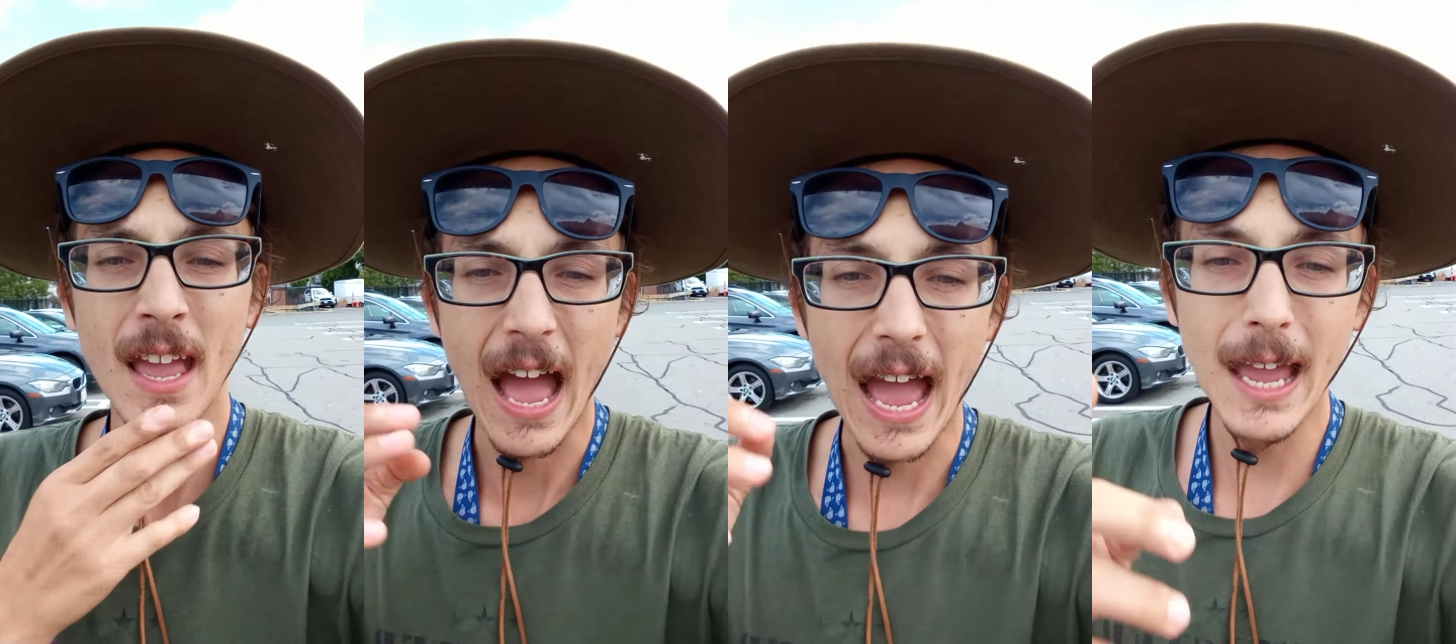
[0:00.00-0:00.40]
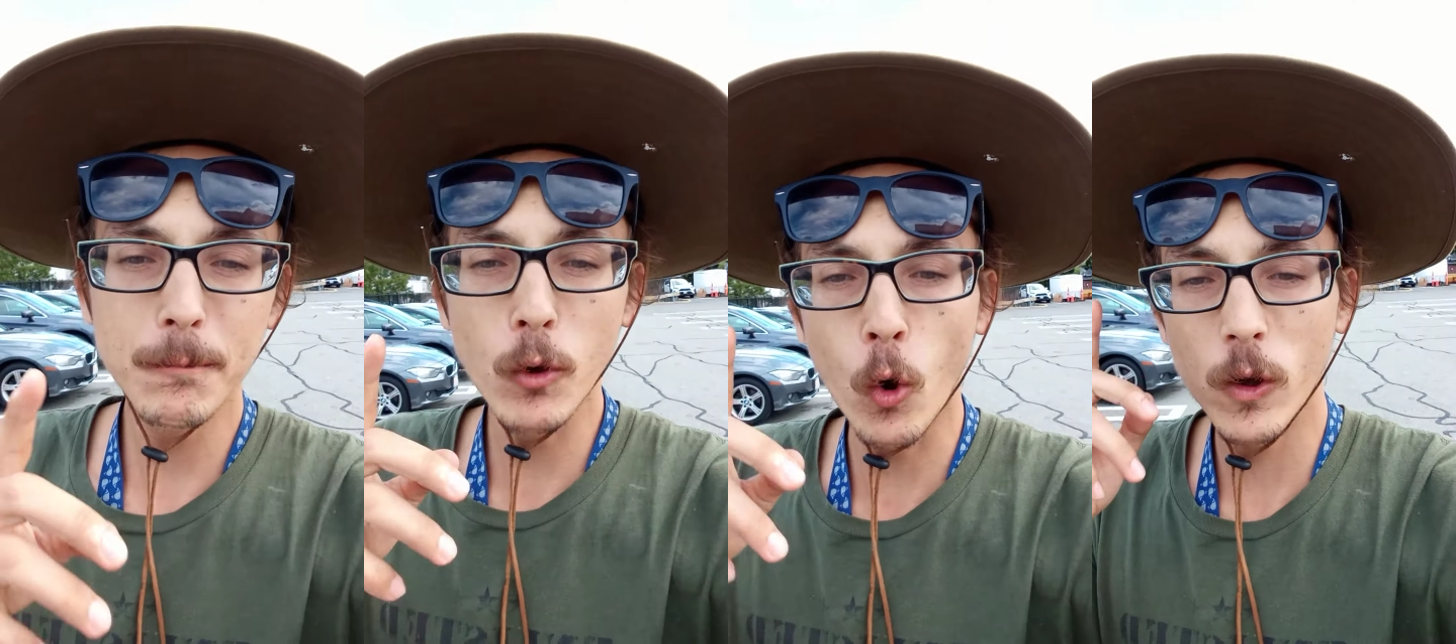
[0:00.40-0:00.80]
I am
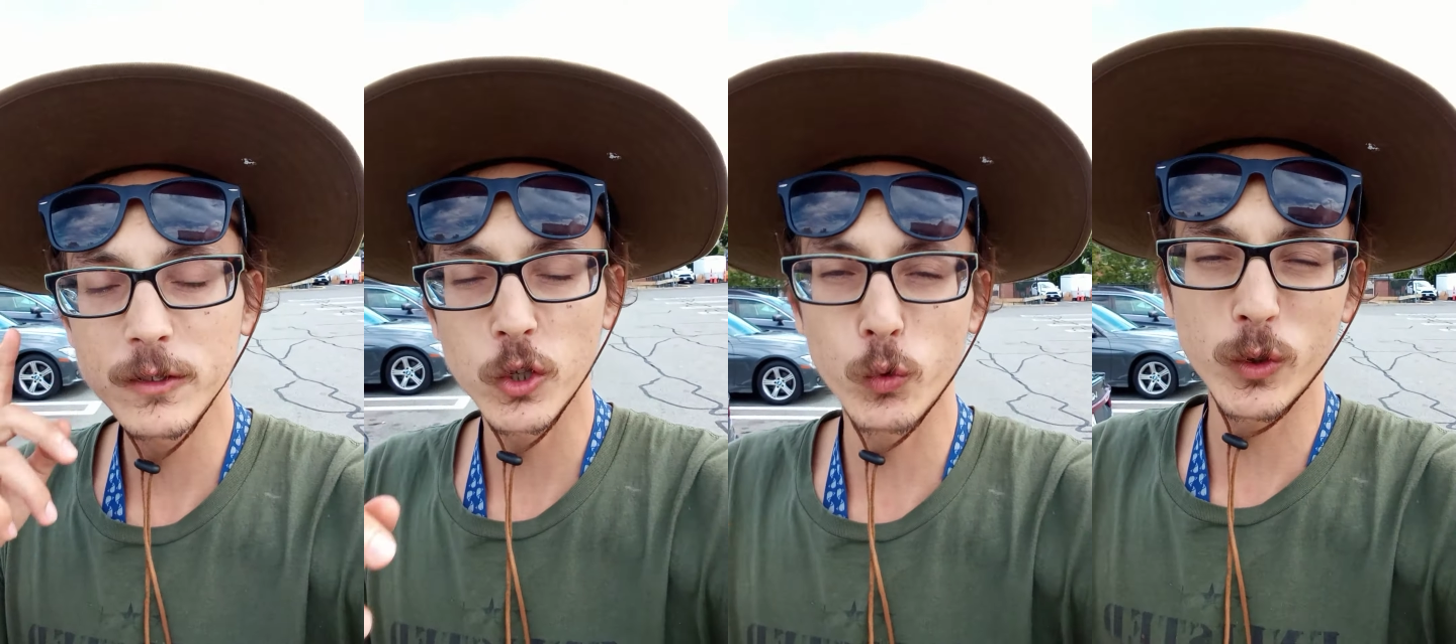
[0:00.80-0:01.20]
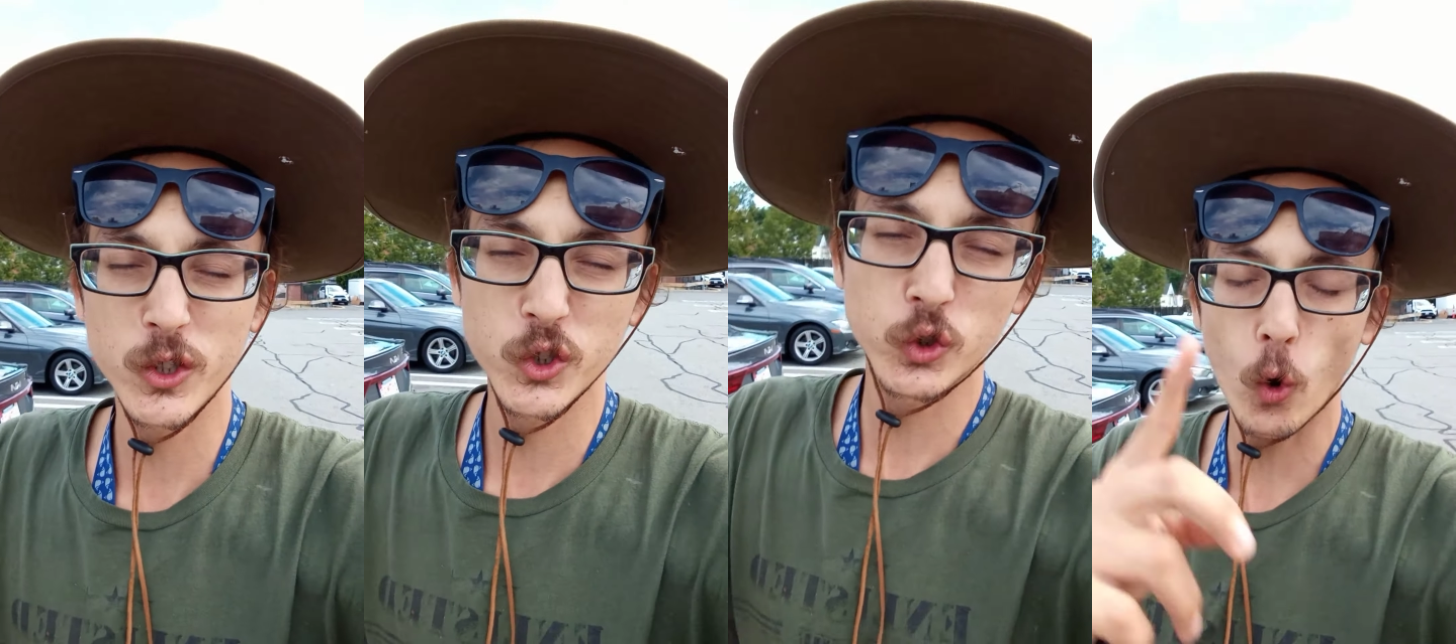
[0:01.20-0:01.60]
going to
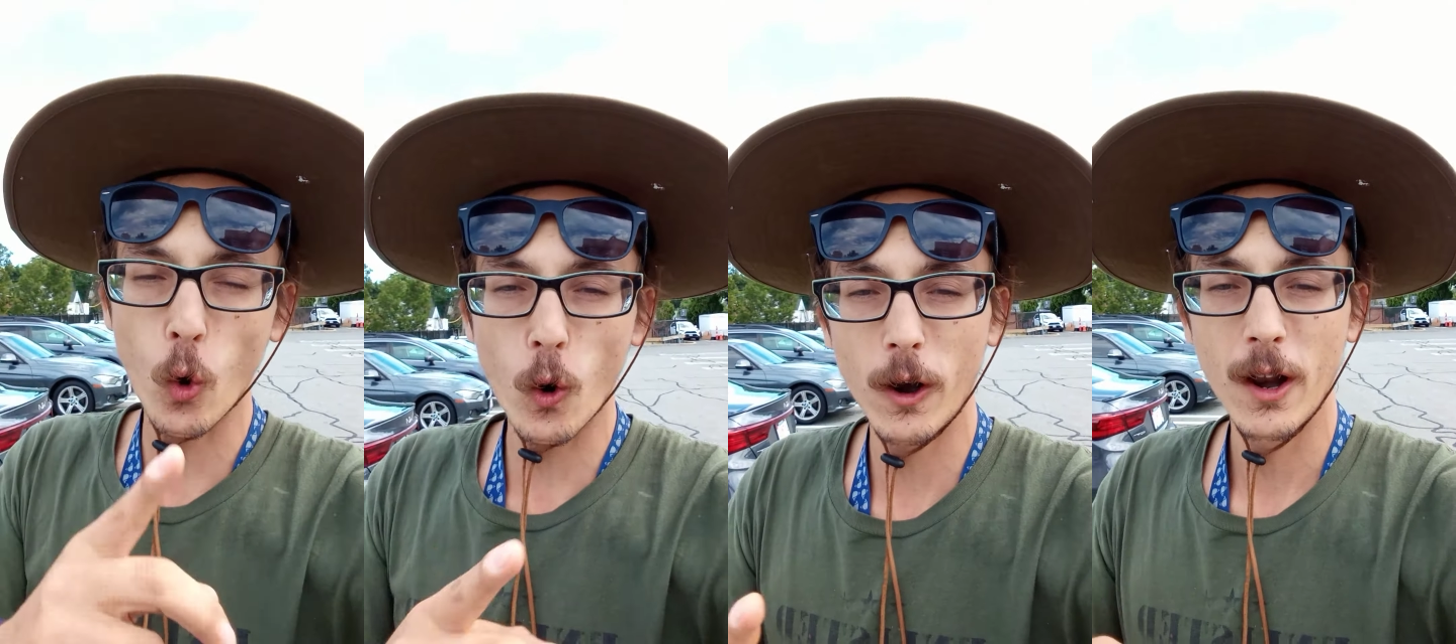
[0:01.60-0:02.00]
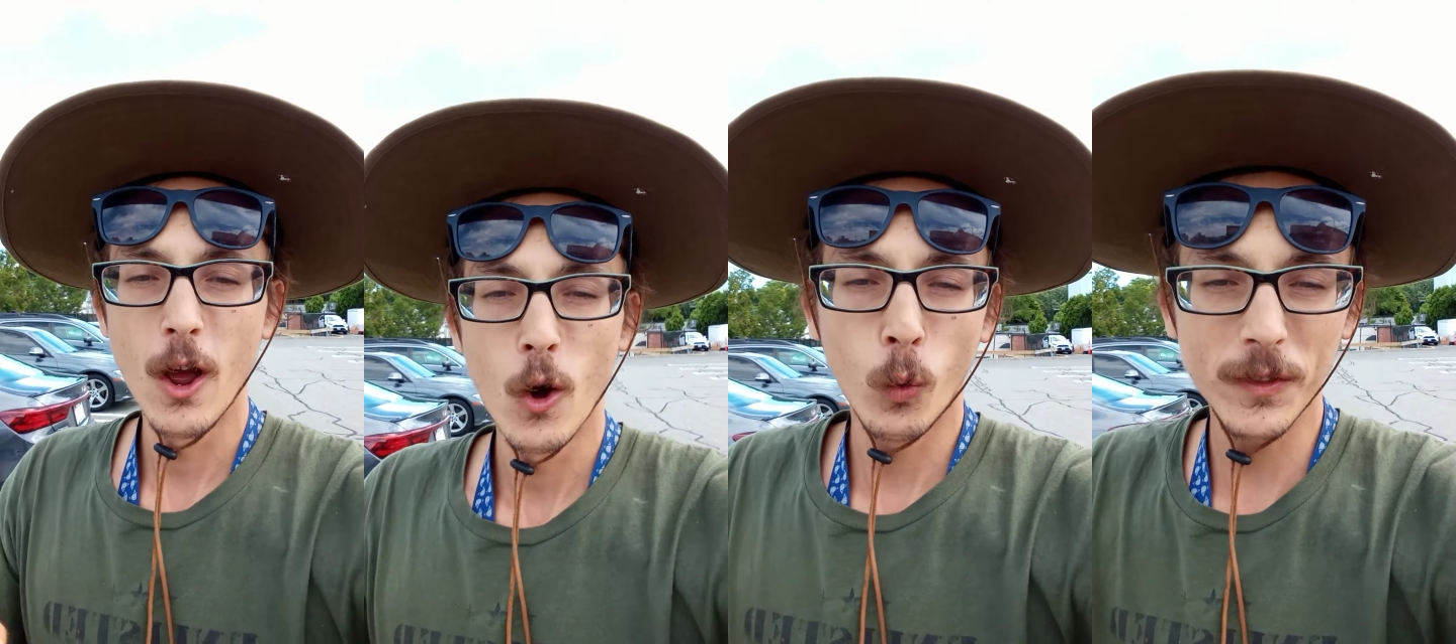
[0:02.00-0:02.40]
restore
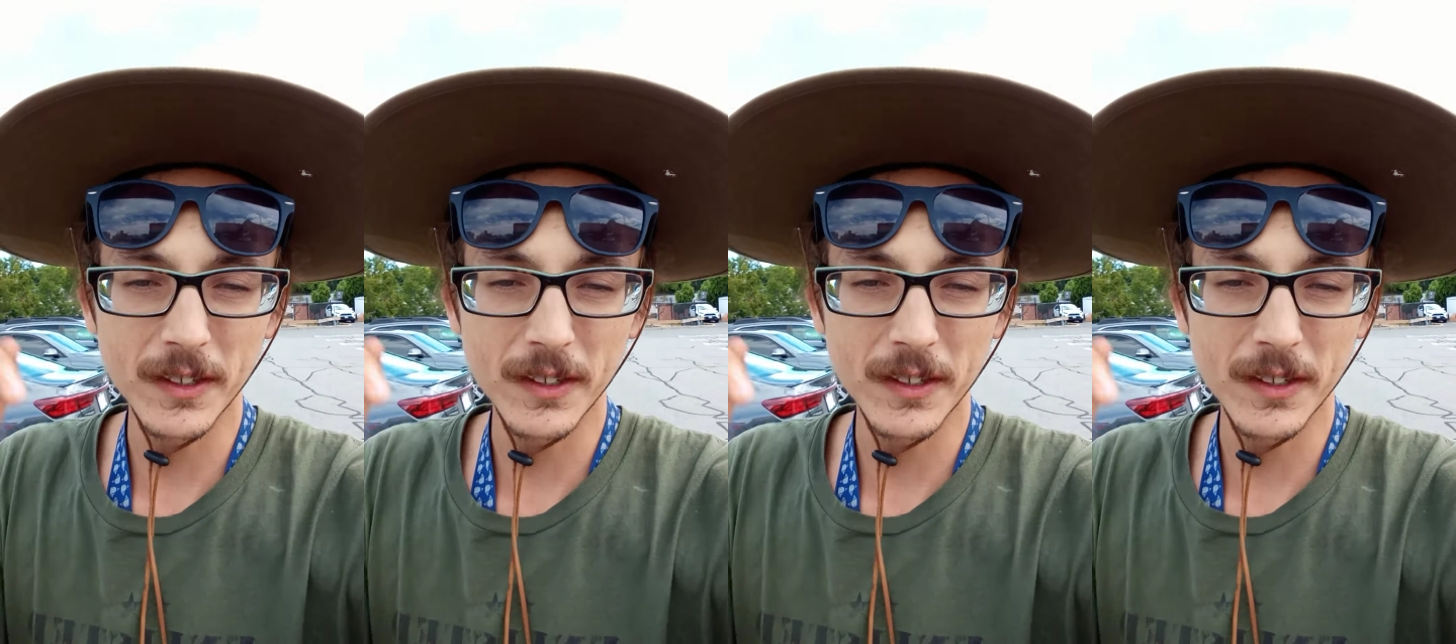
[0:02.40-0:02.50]
what the